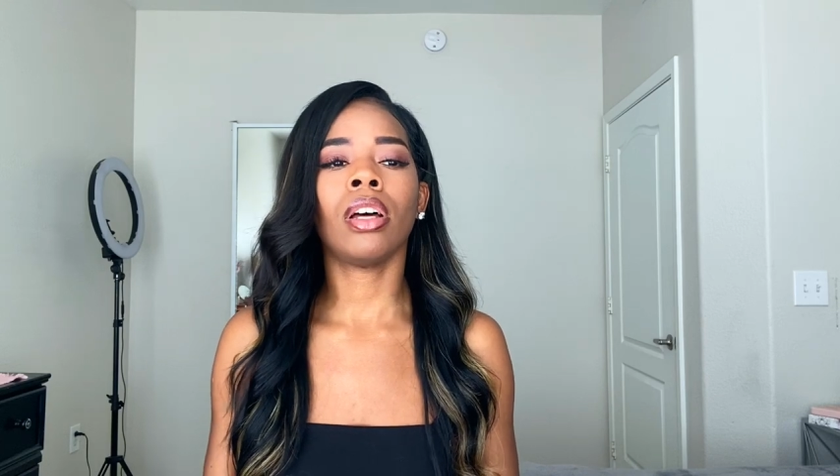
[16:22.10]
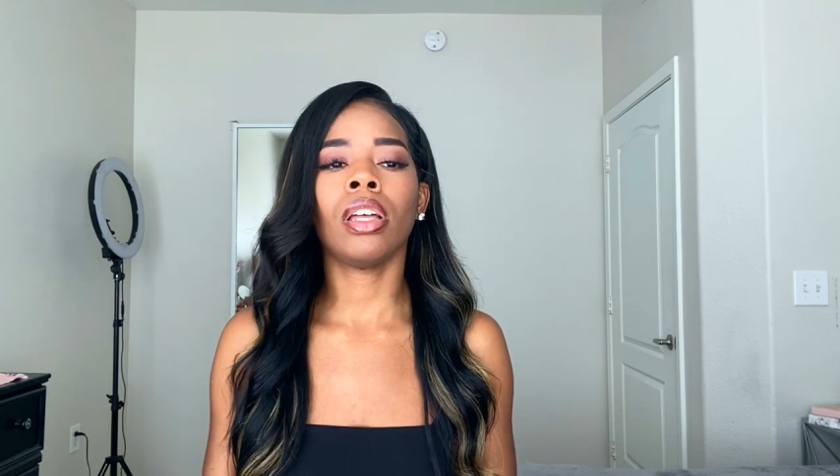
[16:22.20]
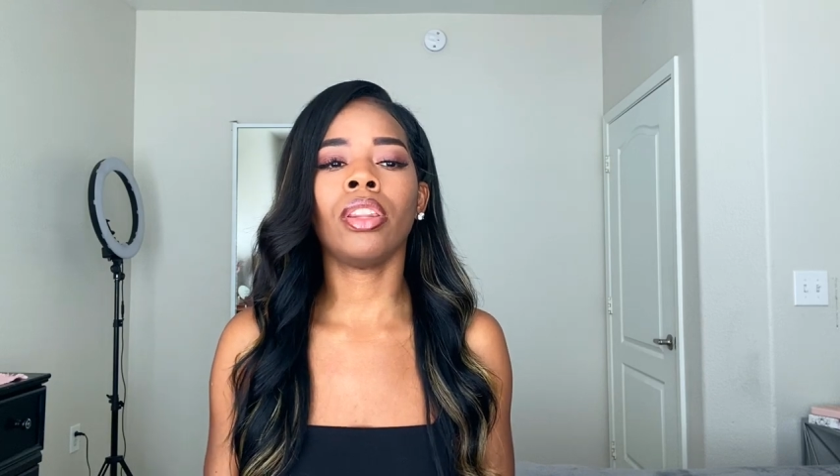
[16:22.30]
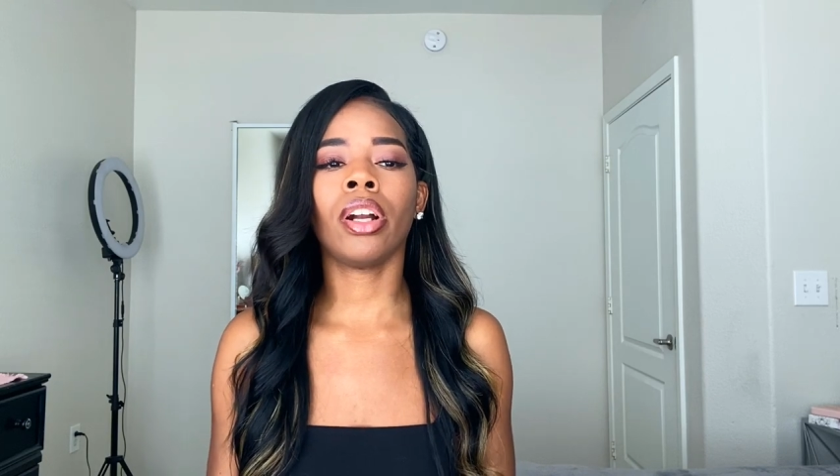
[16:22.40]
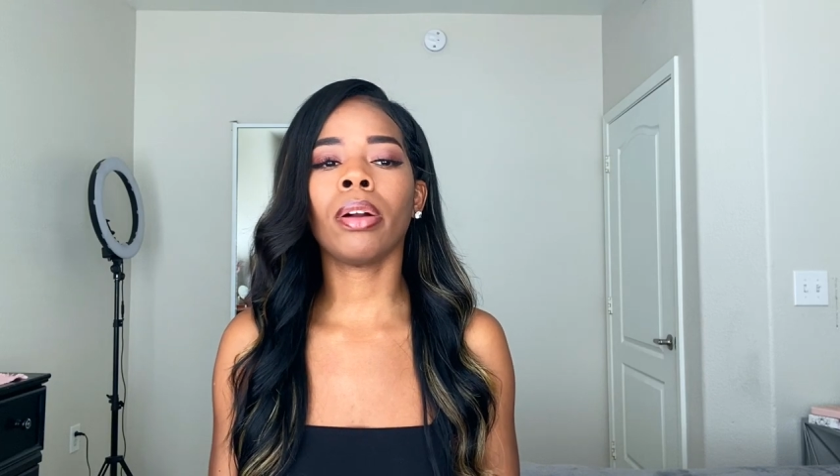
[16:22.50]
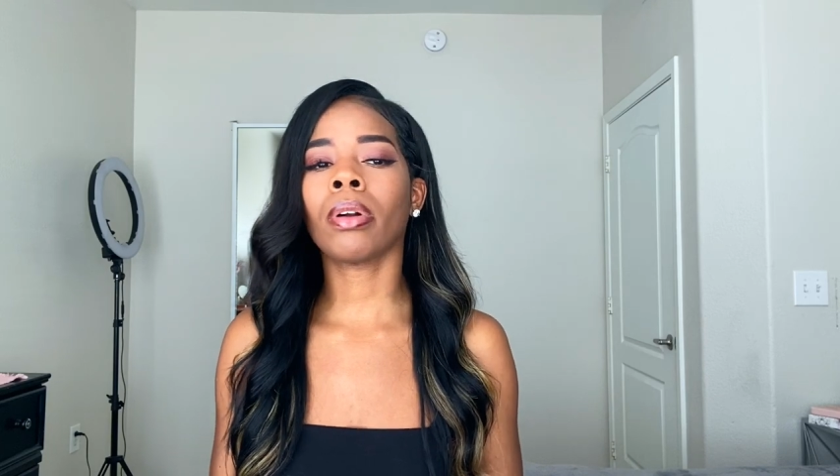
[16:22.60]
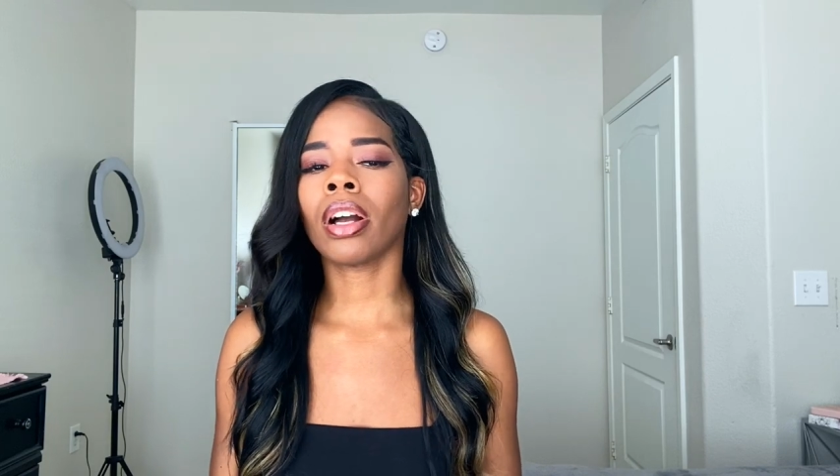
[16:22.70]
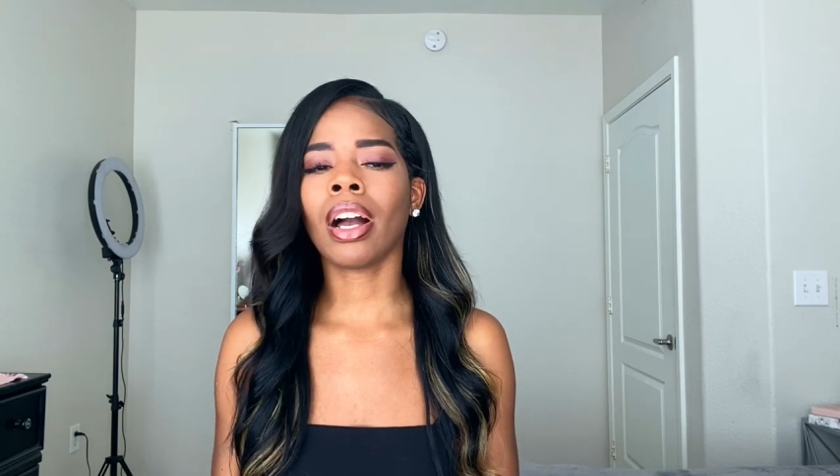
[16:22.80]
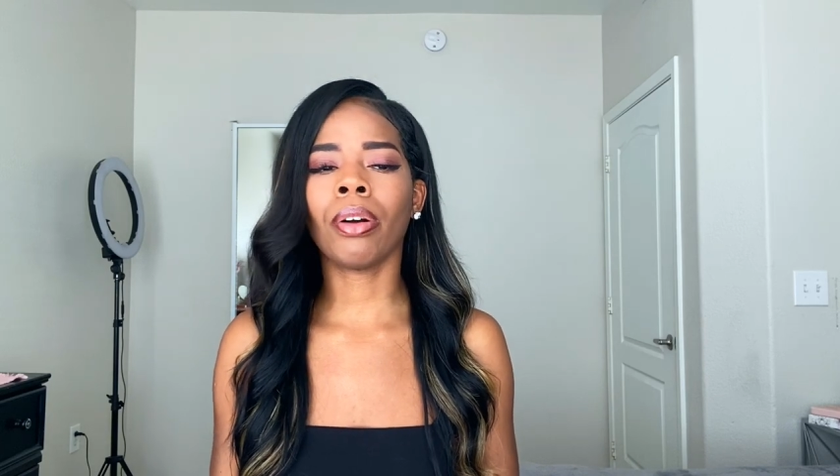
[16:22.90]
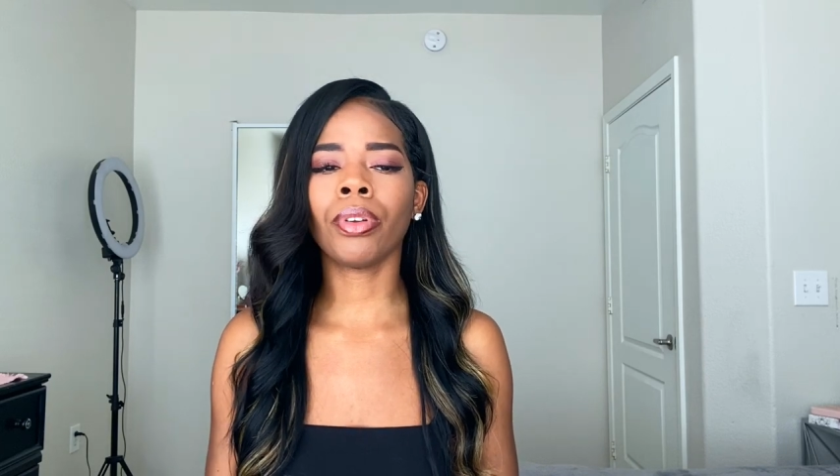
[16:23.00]
They're
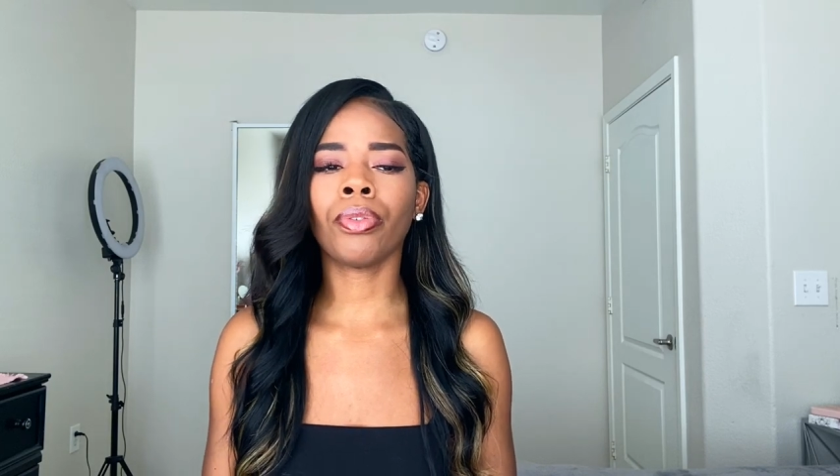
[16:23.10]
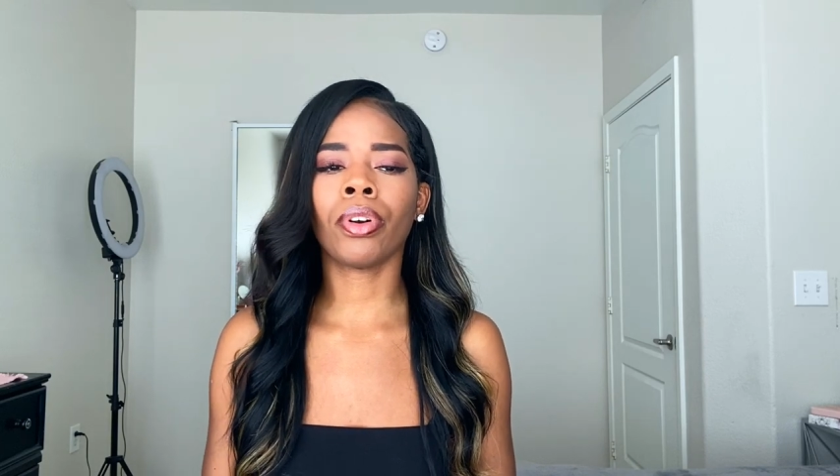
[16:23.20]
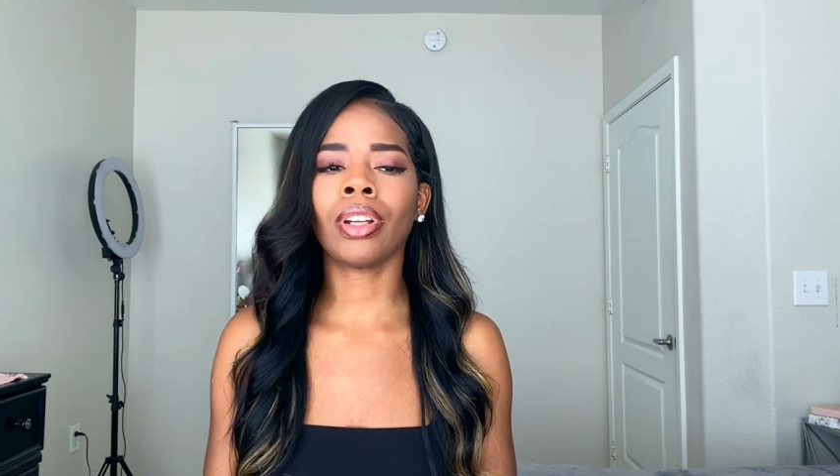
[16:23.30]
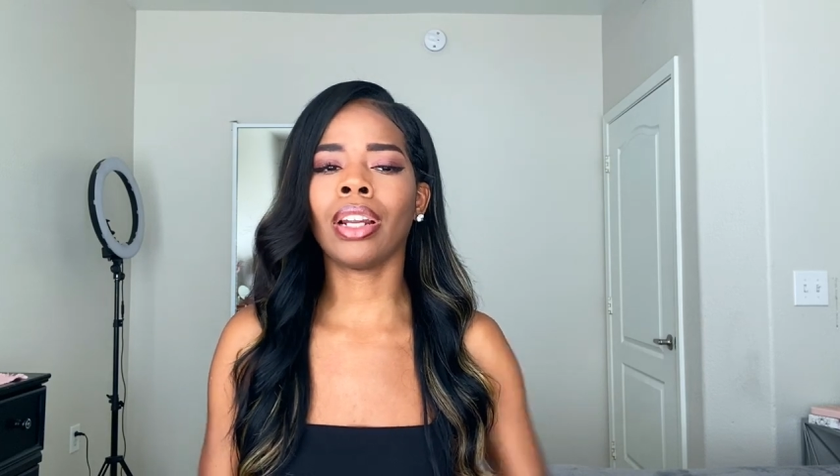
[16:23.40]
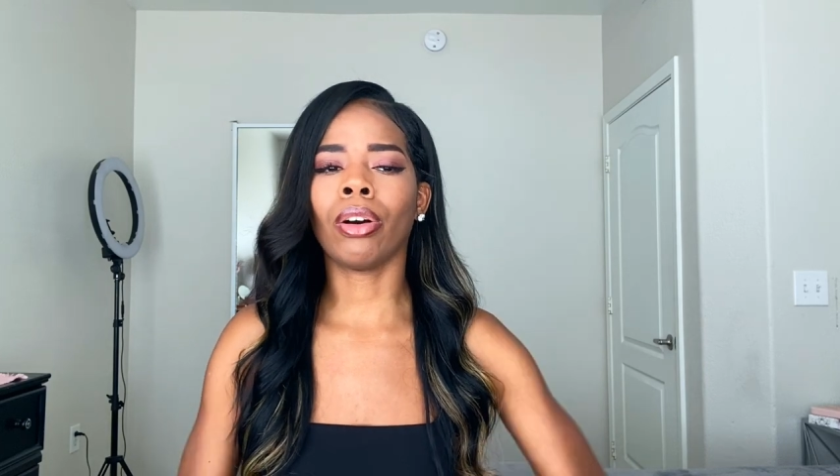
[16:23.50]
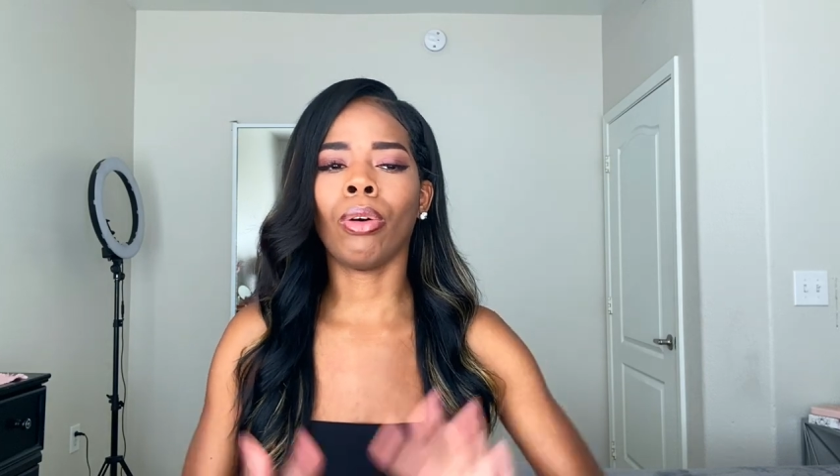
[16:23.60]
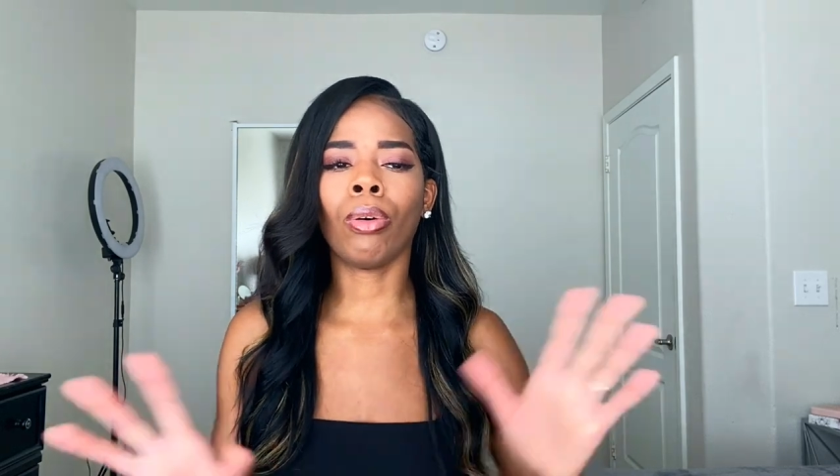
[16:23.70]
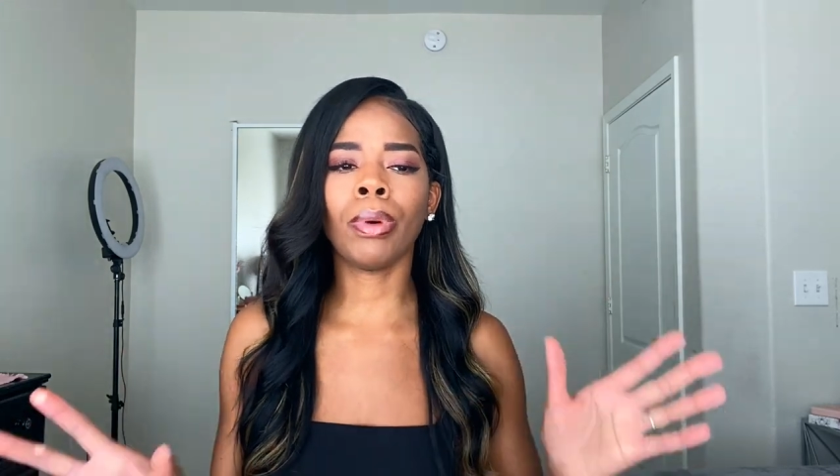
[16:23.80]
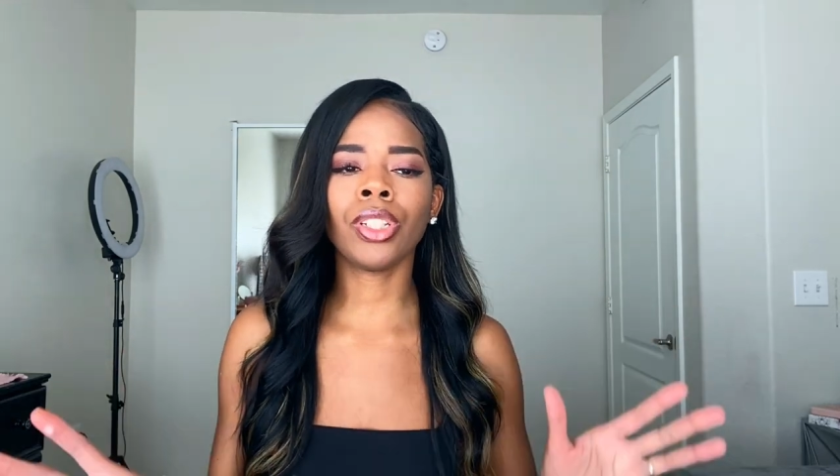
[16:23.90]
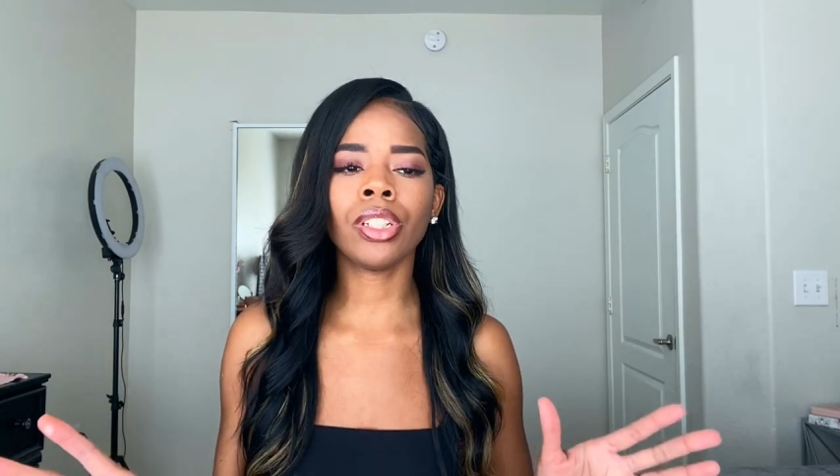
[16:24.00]
accounted for, not a
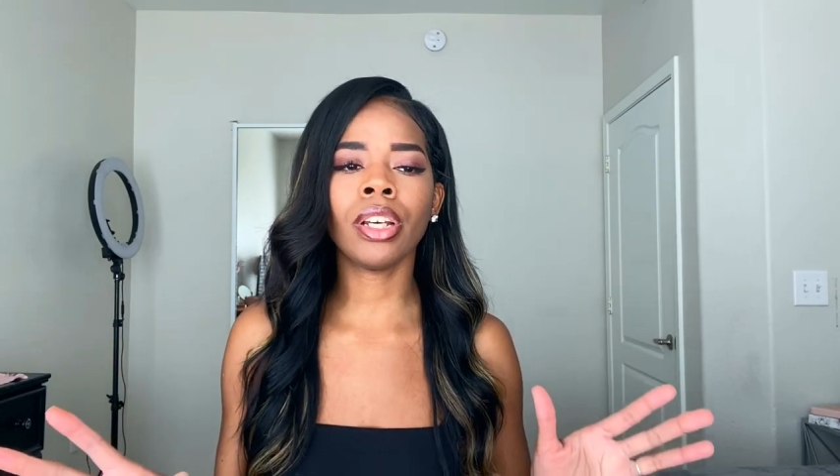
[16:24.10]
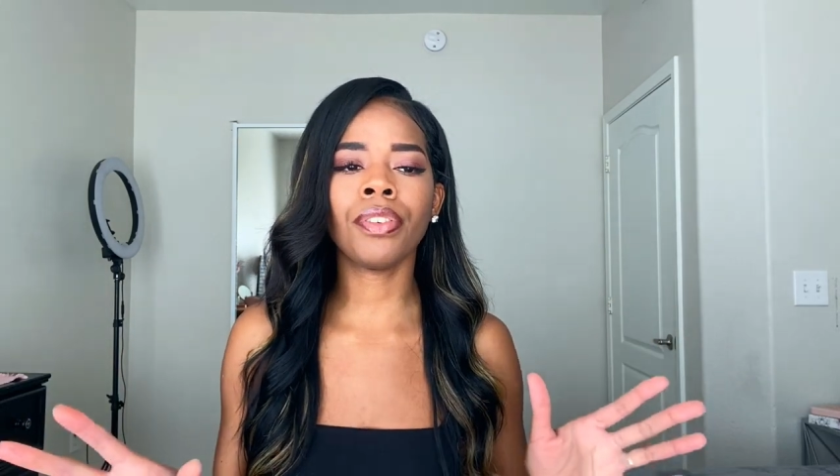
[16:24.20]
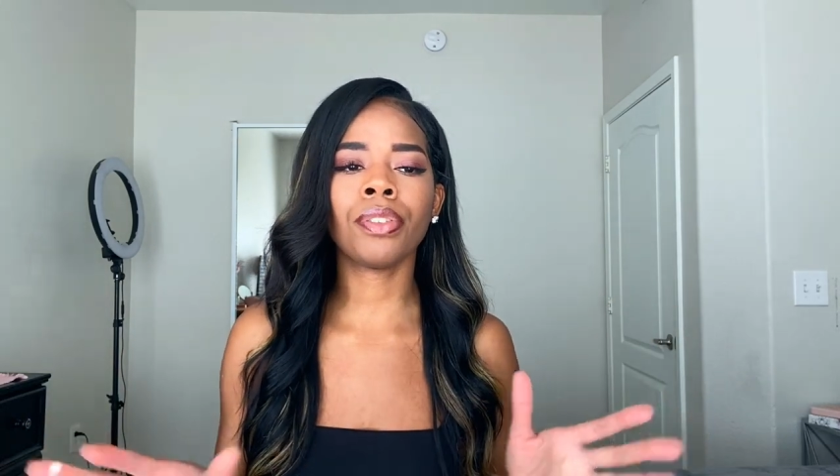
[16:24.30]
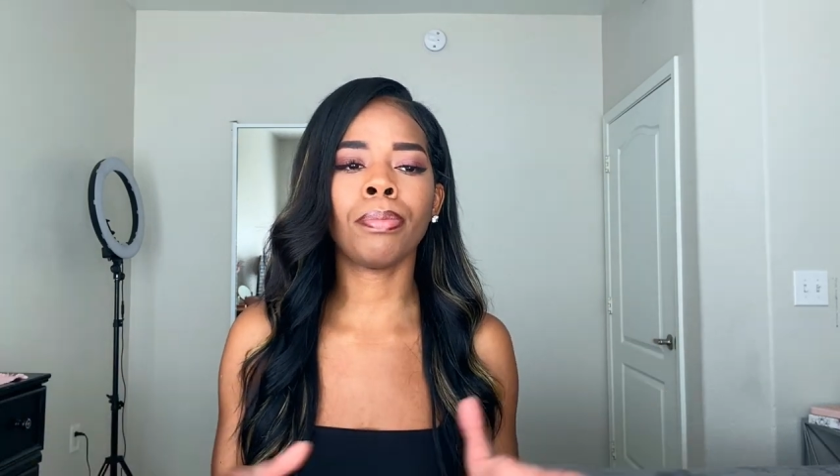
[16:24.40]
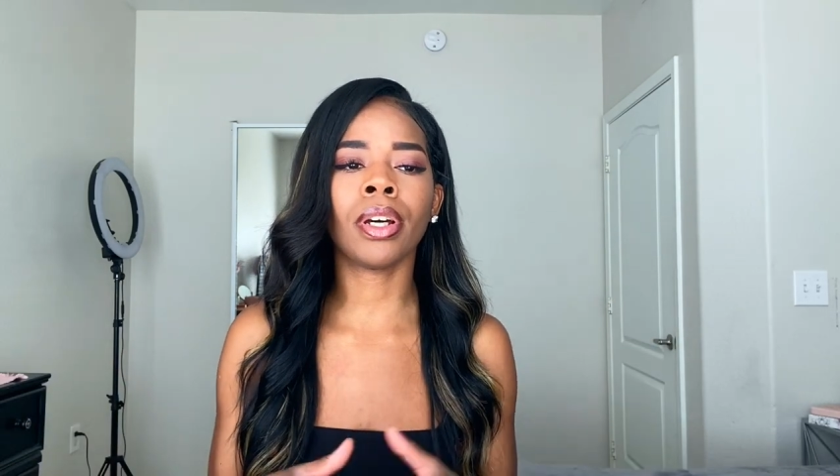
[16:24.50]
whole bunch of deaths,